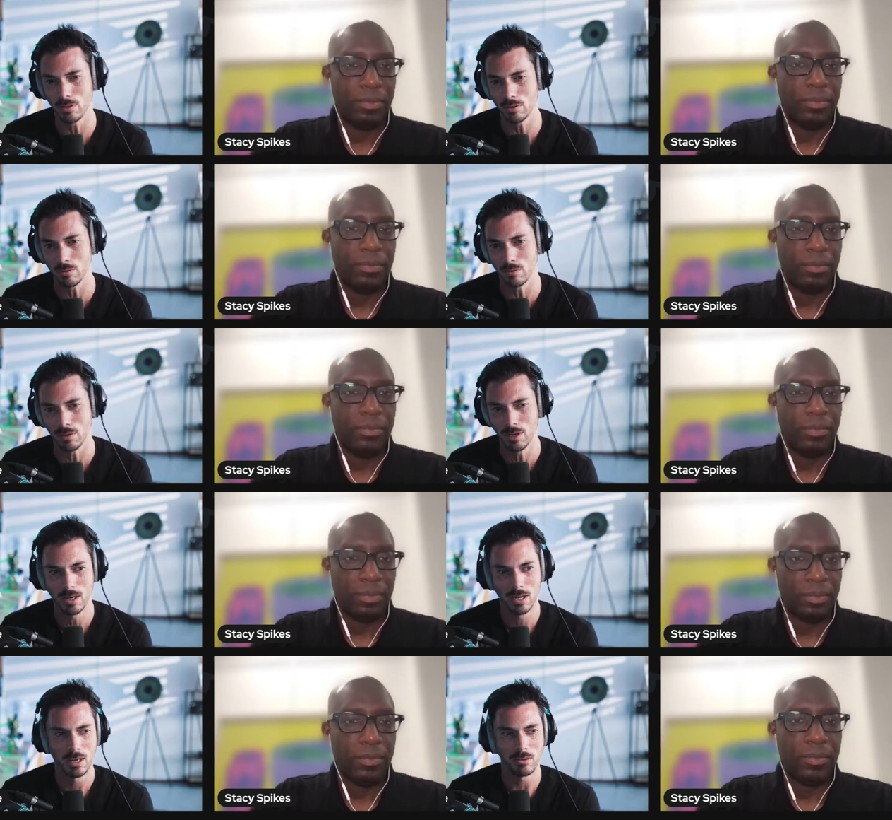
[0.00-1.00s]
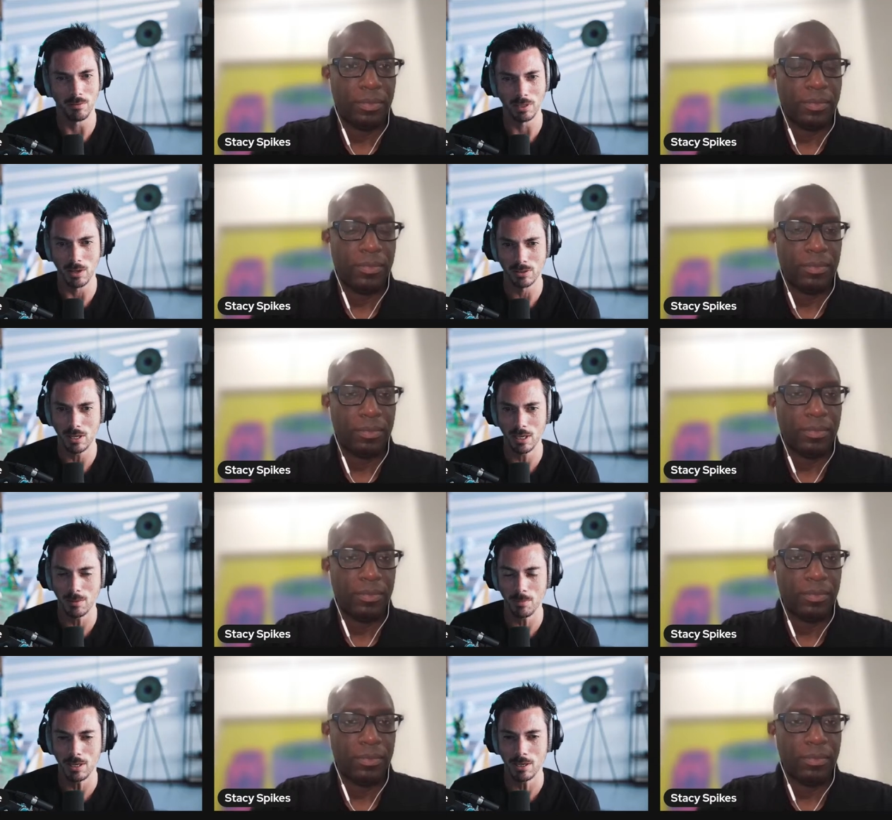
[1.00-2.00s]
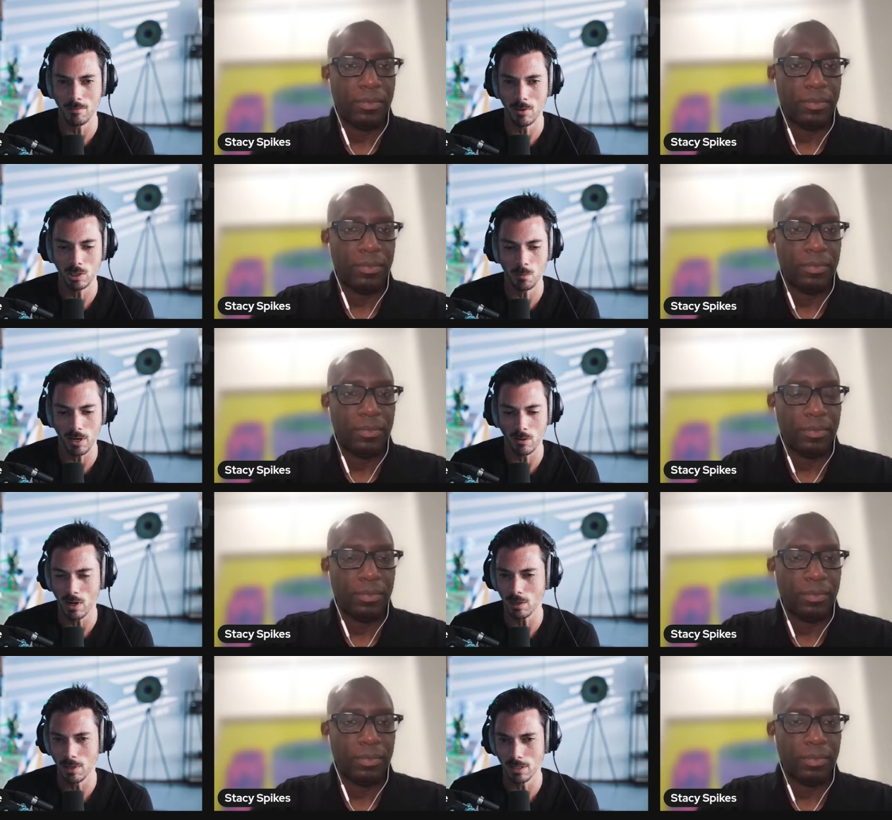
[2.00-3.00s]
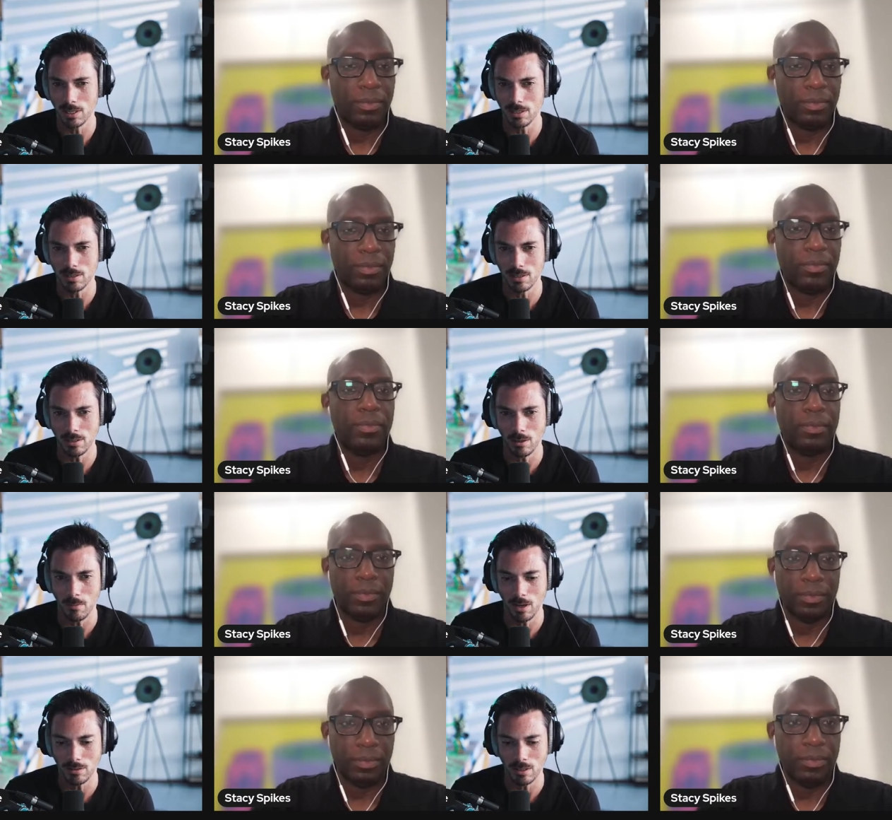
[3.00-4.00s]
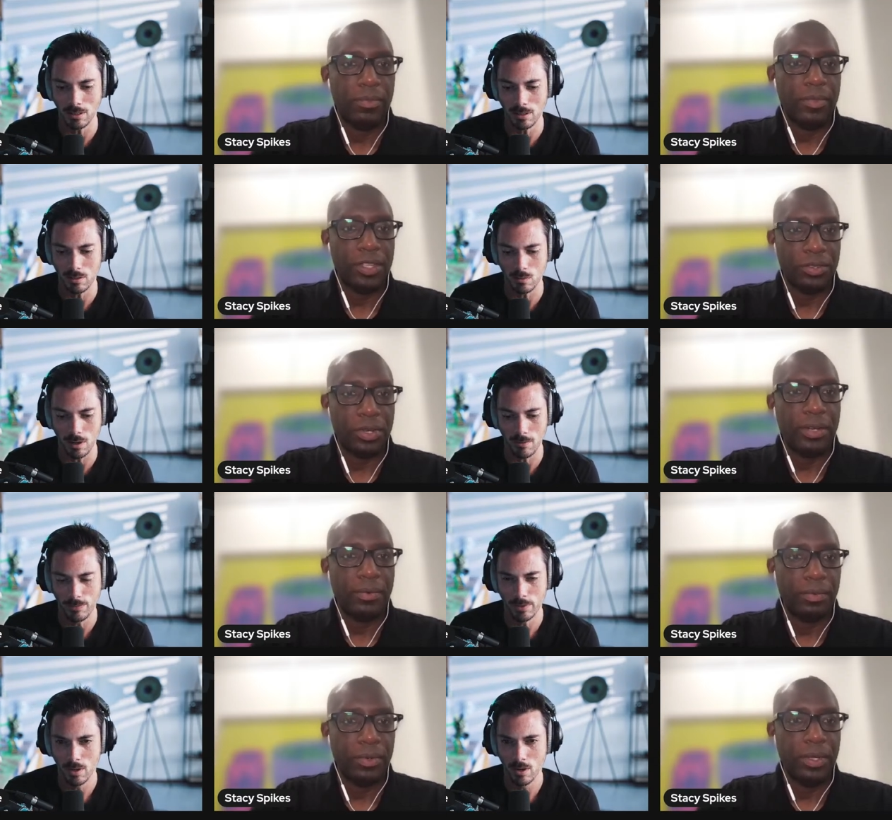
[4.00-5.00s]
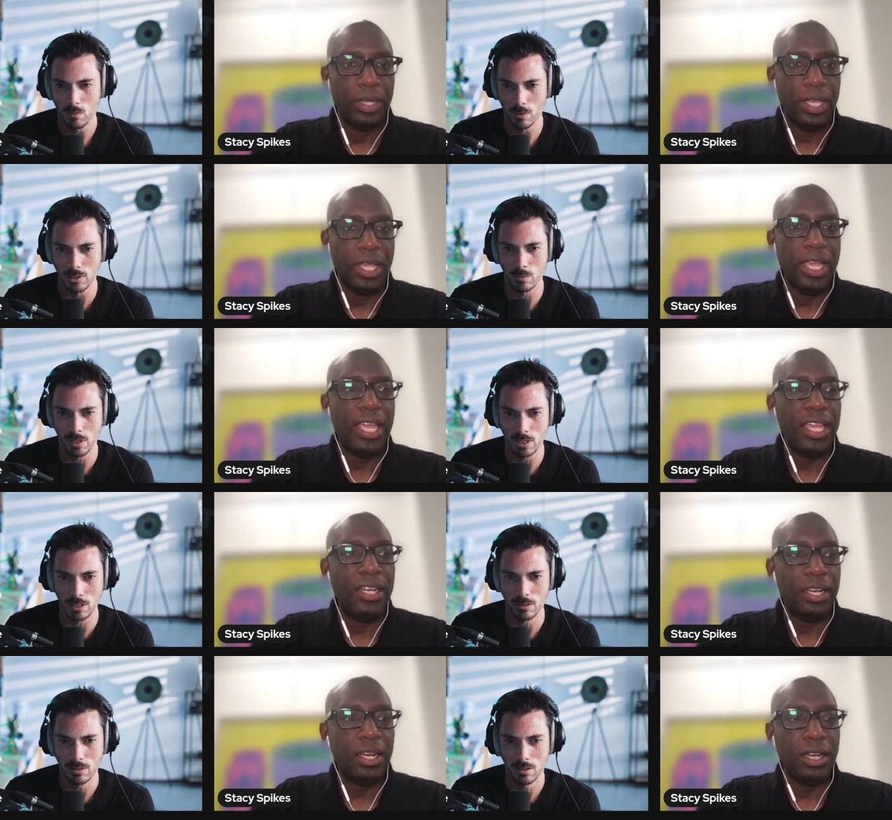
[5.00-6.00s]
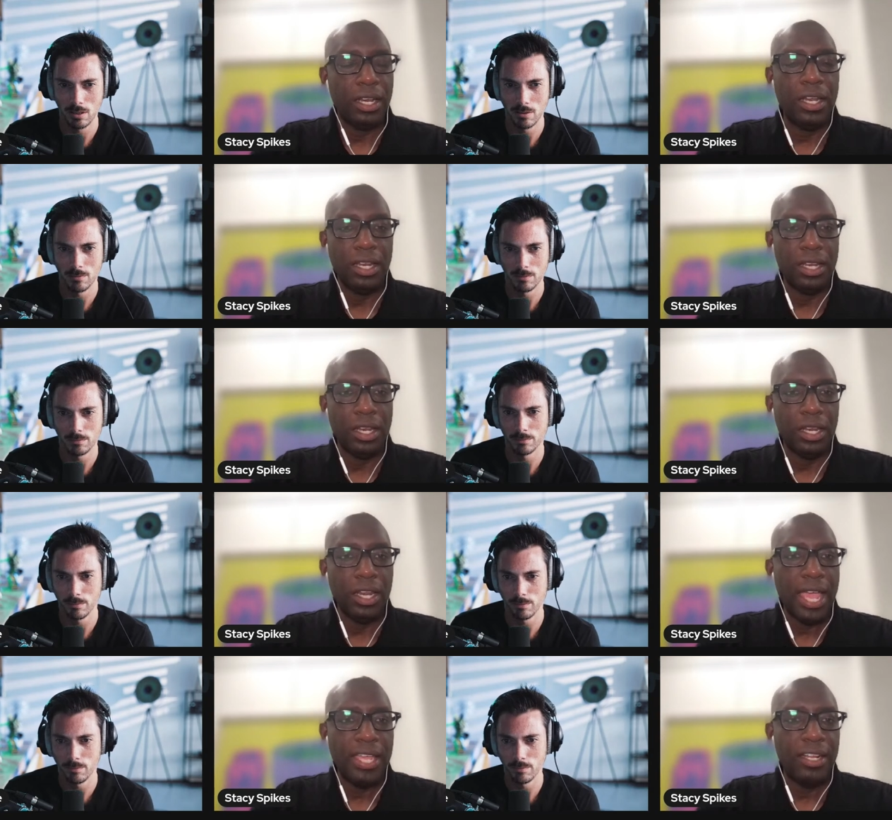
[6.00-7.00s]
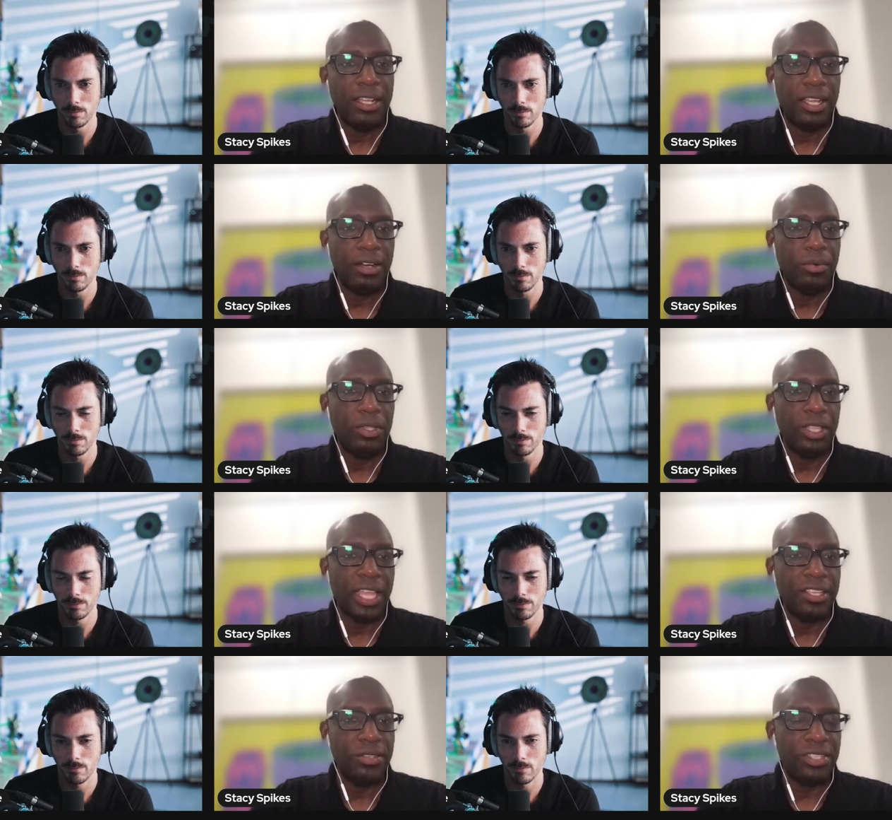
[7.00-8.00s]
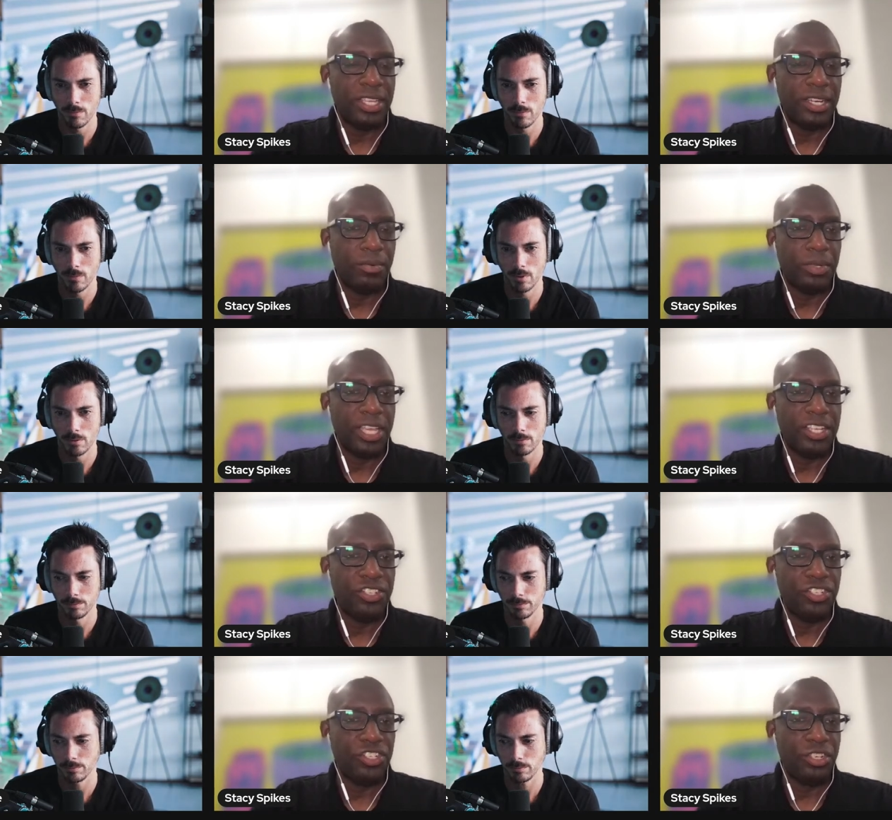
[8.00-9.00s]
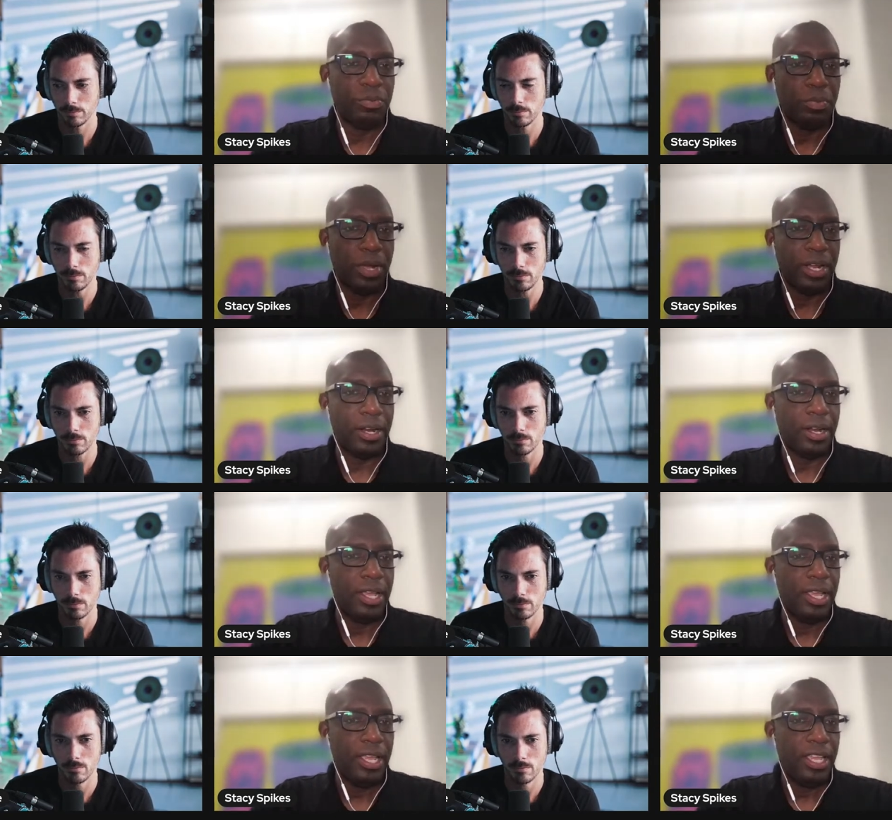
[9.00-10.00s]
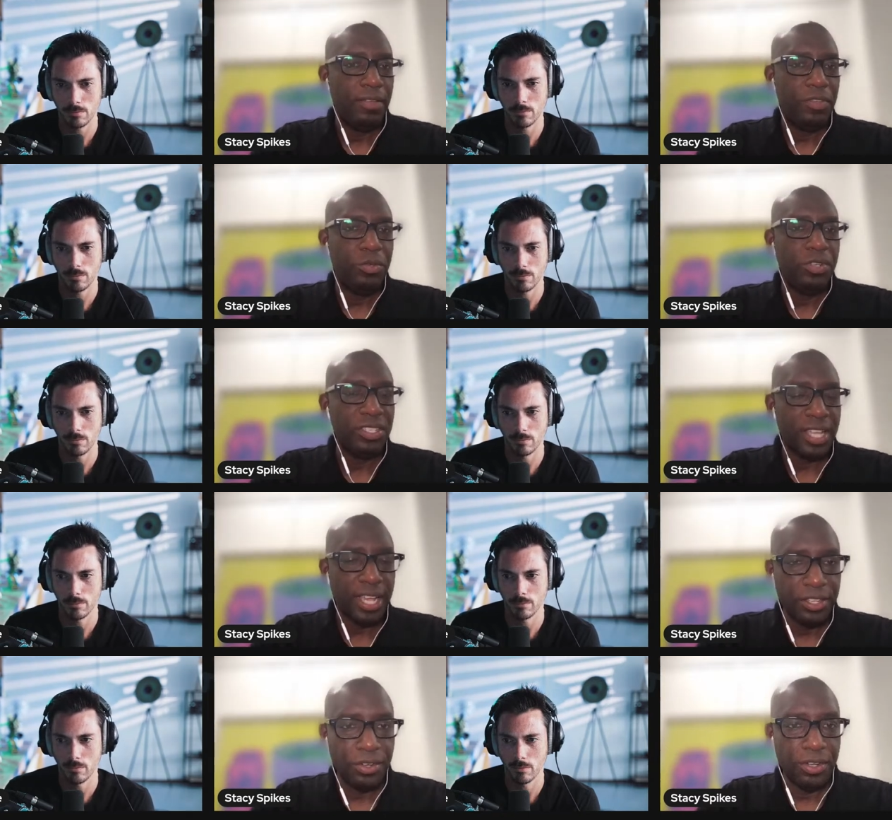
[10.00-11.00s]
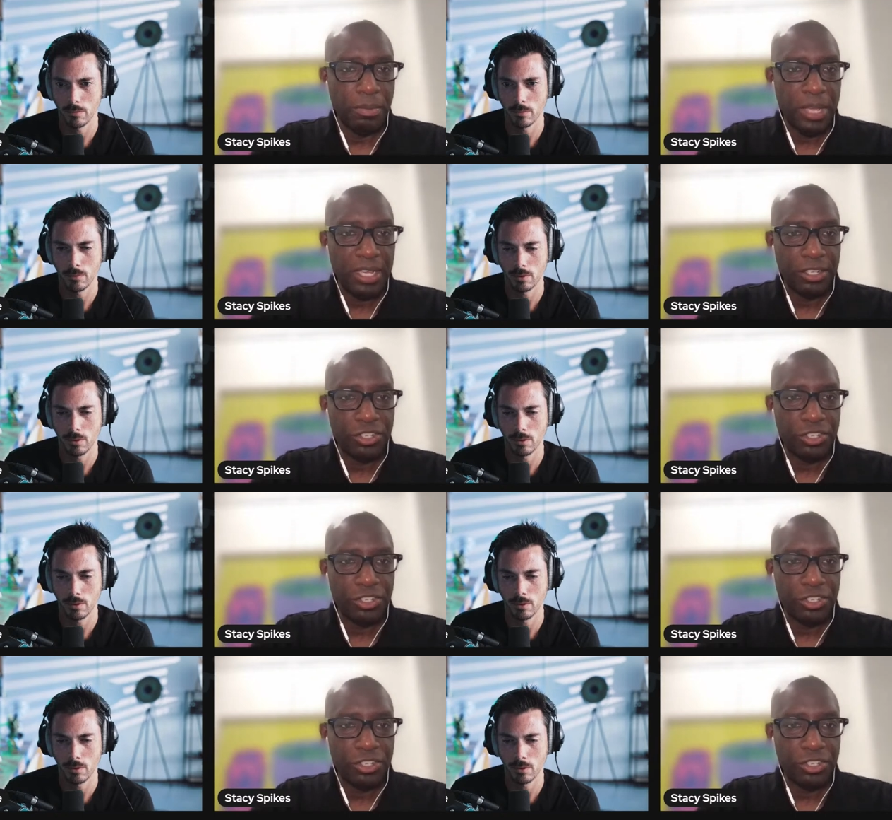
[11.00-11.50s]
Speaker 1: through through everything else. It could be a much better recommendation system, I think, as That's well, right. which is really and,
Speaker 2: and, yeah, and a, and a, like you said, a relationship where if you decide you're going to make a